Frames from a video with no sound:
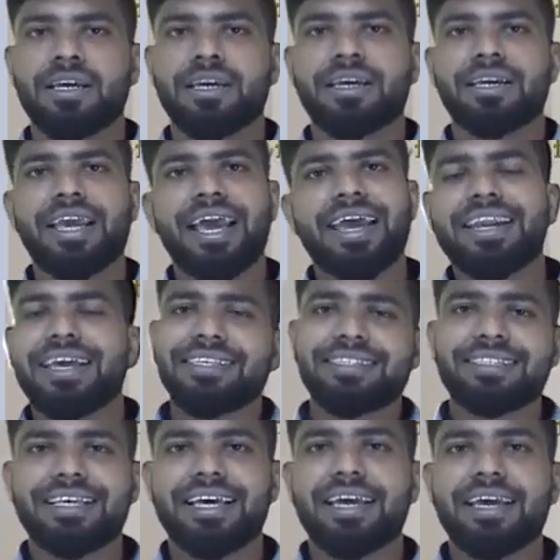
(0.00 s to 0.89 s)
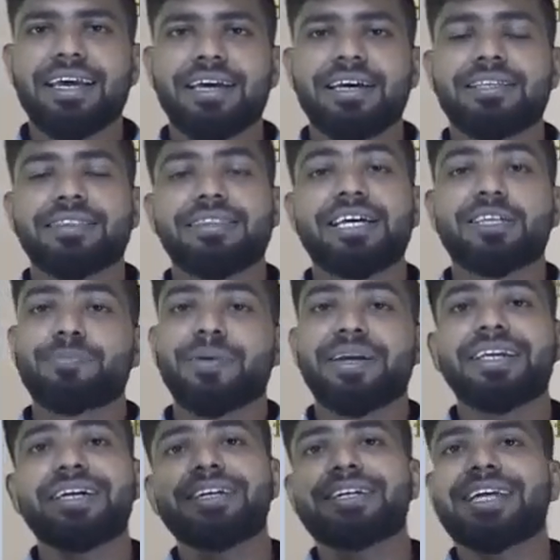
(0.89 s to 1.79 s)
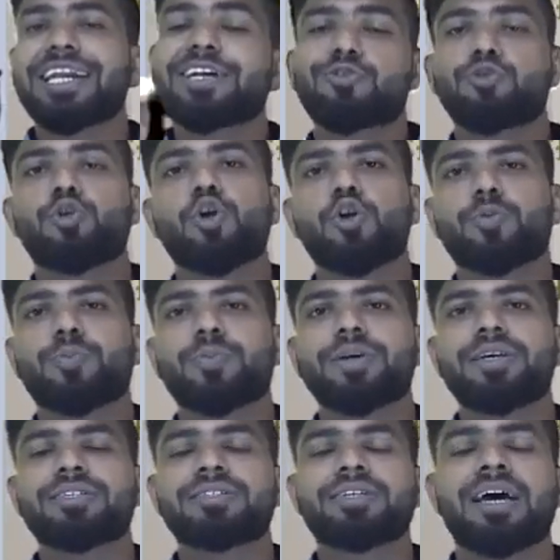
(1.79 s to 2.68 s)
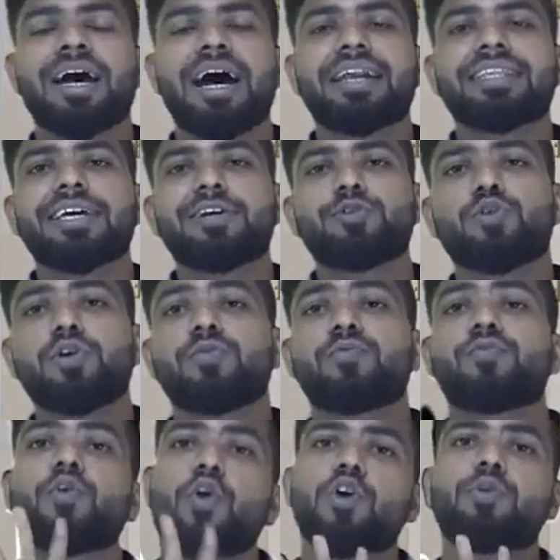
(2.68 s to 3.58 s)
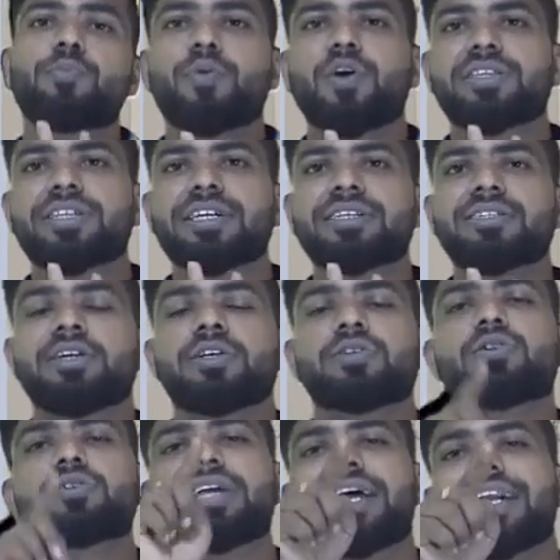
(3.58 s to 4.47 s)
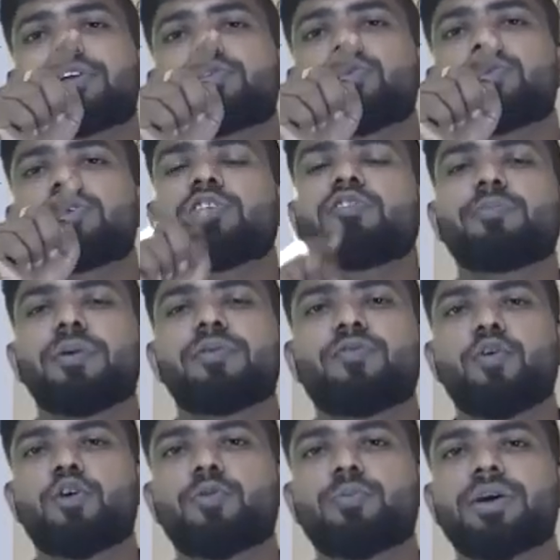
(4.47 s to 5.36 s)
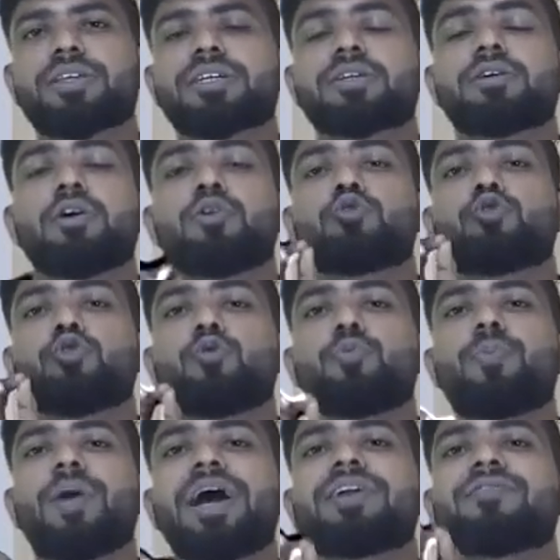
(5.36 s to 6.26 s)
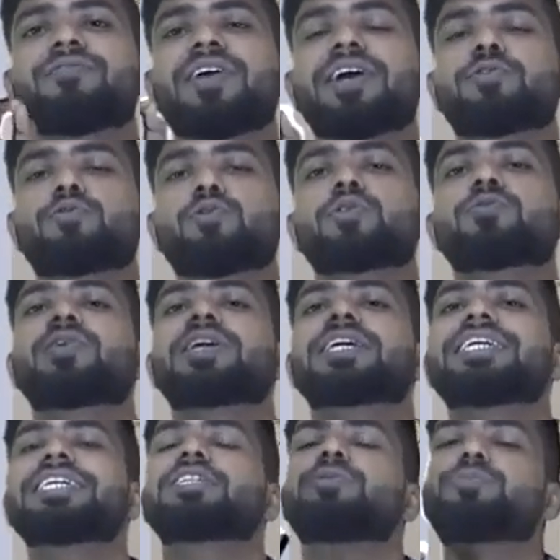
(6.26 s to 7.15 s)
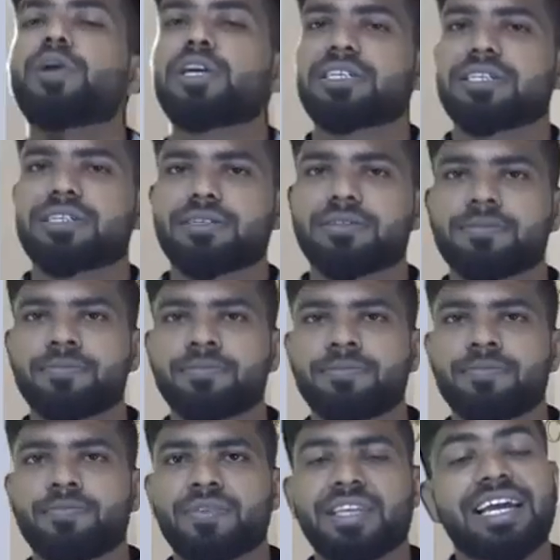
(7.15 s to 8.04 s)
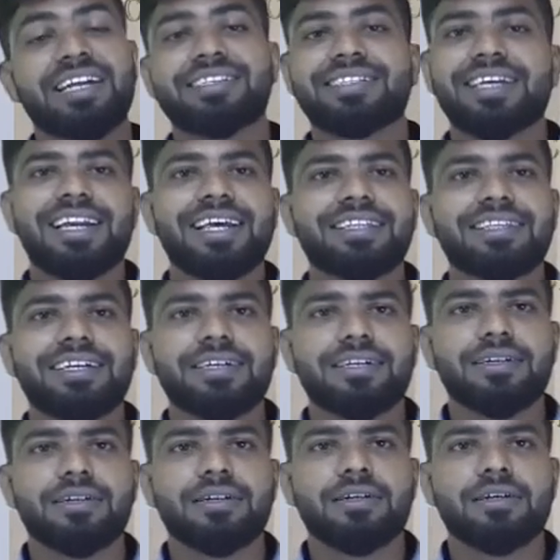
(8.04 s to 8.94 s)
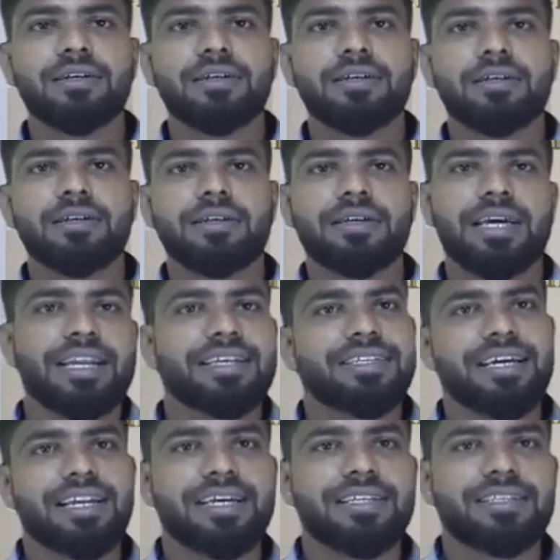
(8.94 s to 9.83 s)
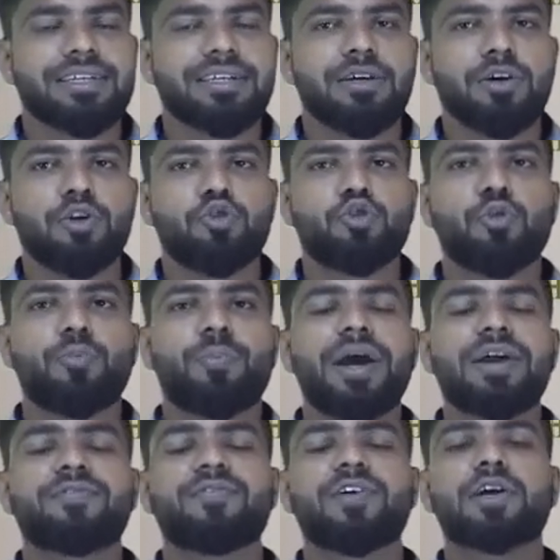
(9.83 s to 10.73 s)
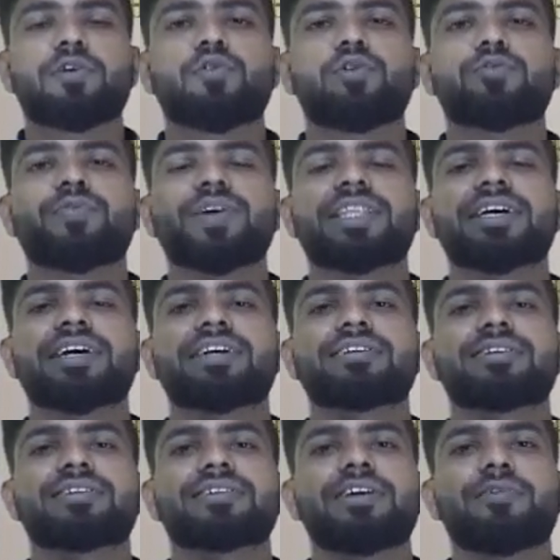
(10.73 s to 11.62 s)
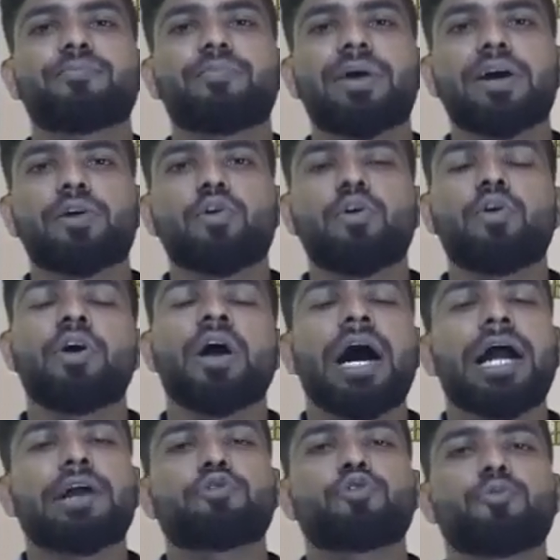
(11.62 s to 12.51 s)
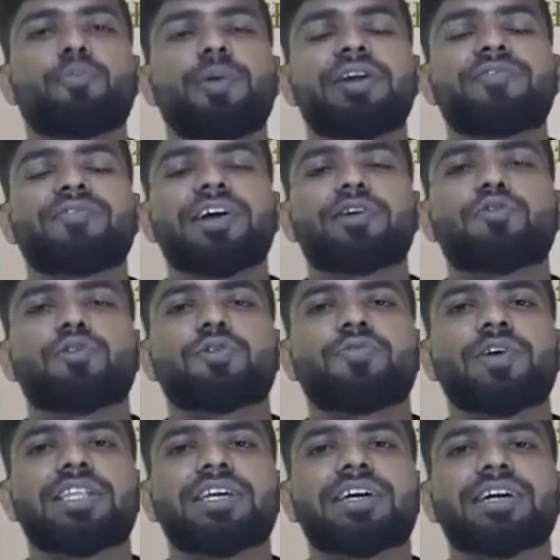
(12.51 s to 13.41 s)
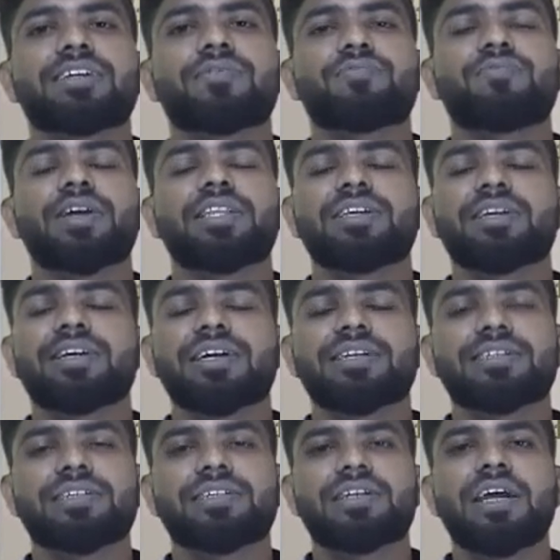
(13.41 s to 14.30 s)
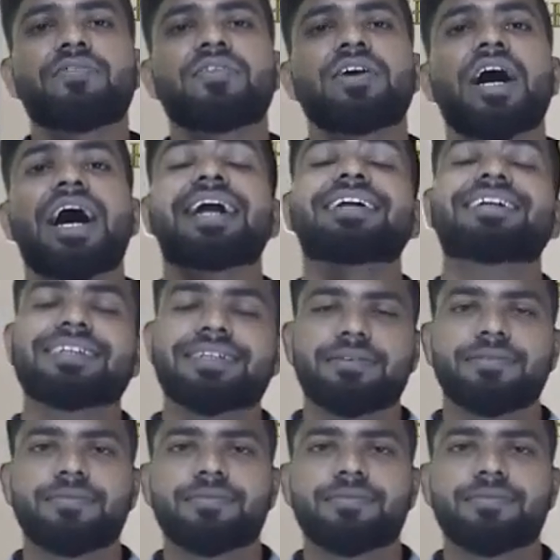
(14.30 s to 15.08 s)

Can I say they are spending 10 crore rupees and they are doing 4 projects? So 10 crore divided by 4 projects, 2.5 crores for each project. Can I say like that? 2.5 crores for the construction of bungalow and 2.5 crores for the construction of hut.